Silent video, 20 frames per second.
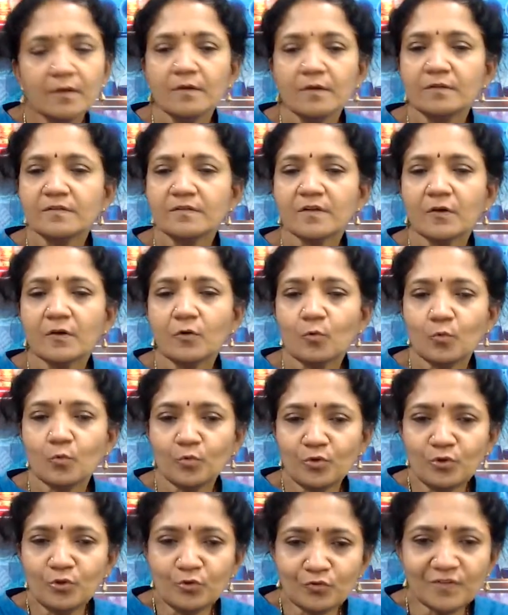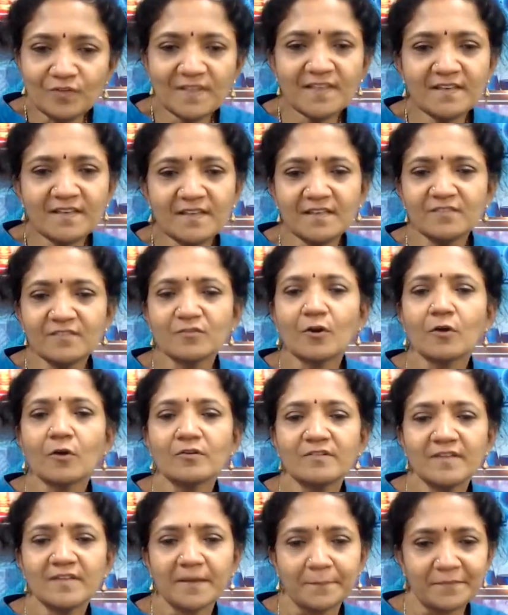So using these
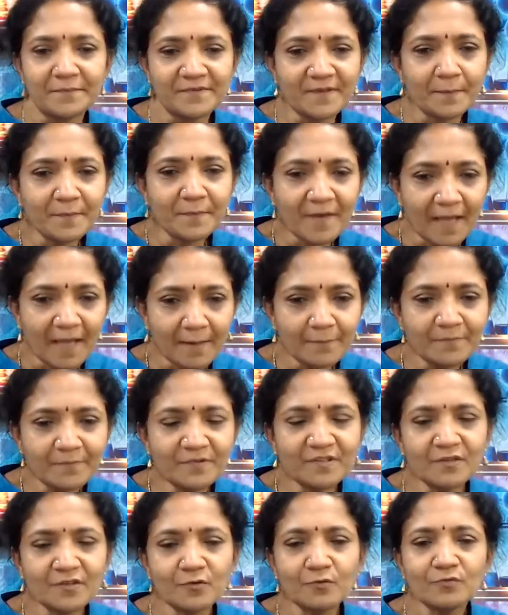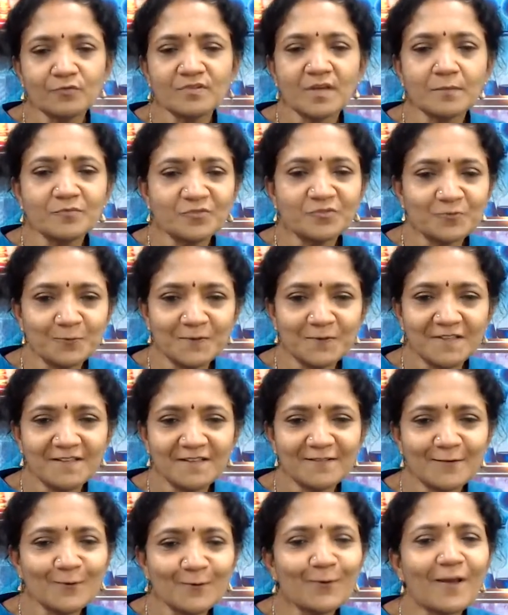concepts, sometimes, some
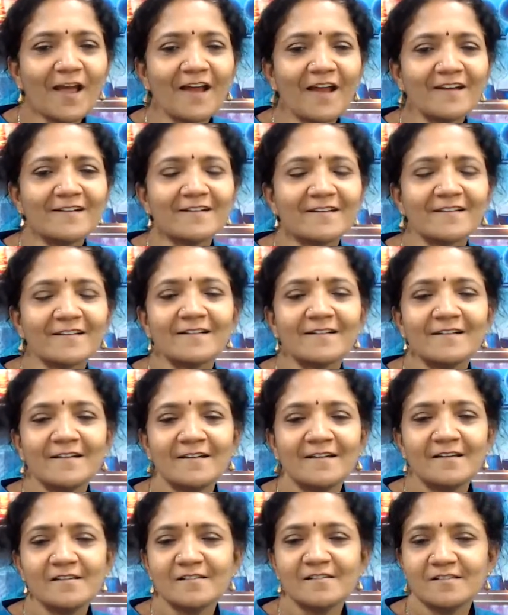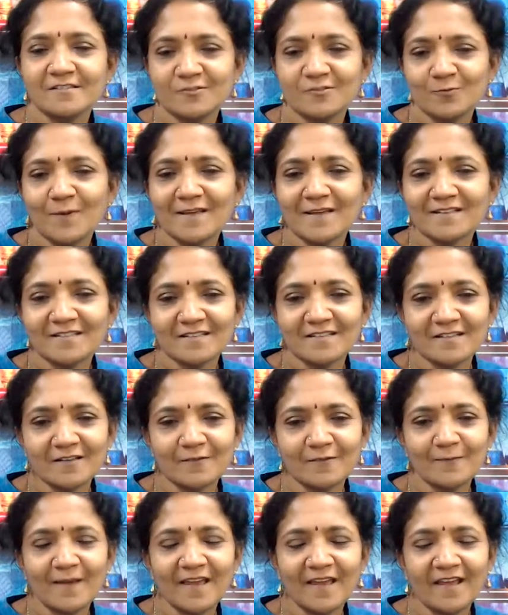students look at
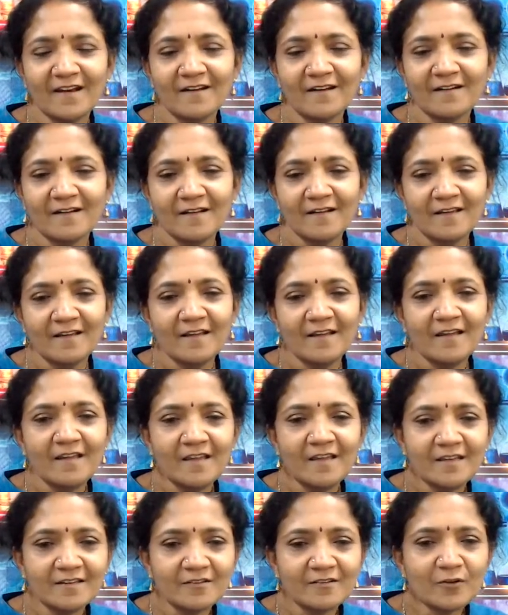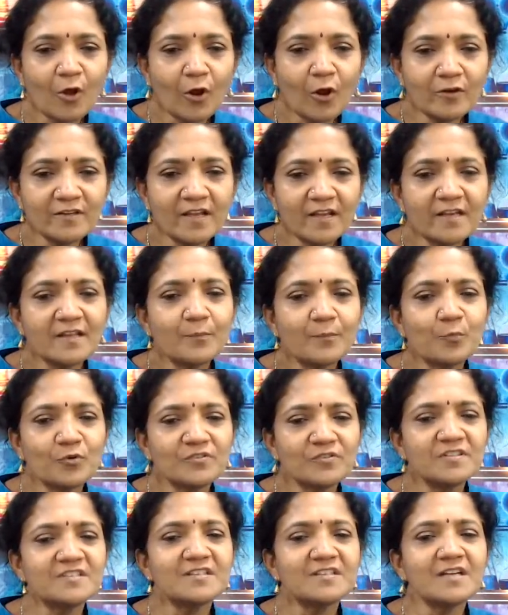situations where it's not that the
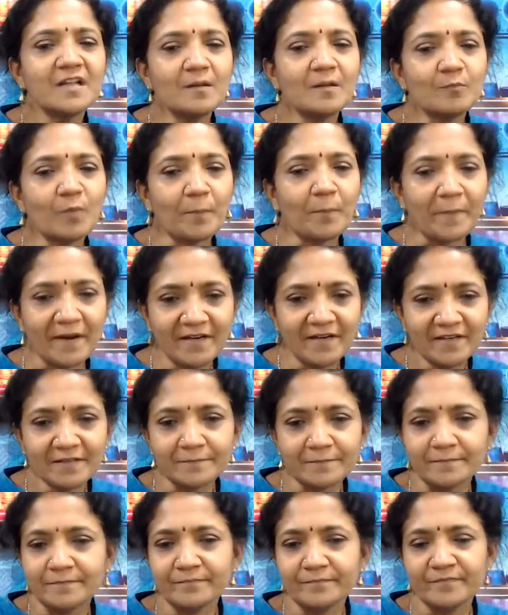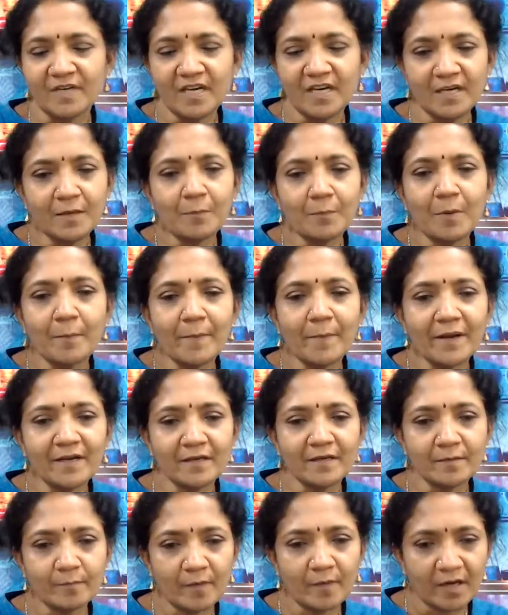position and momentum, linear
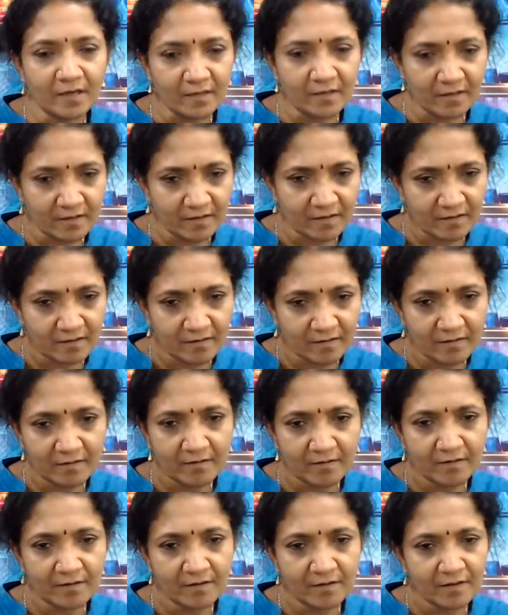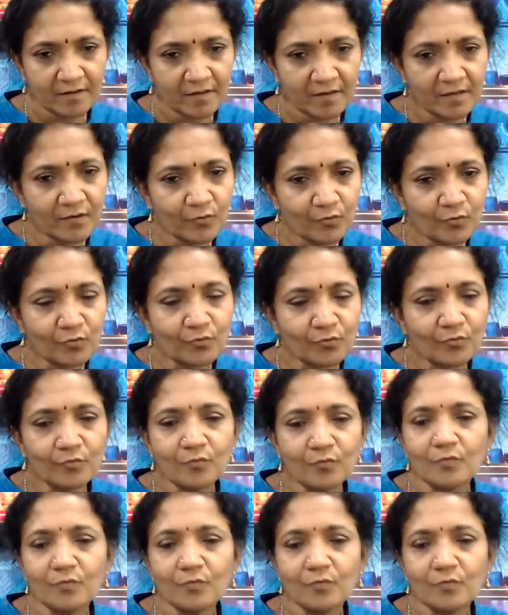momentum are, you know,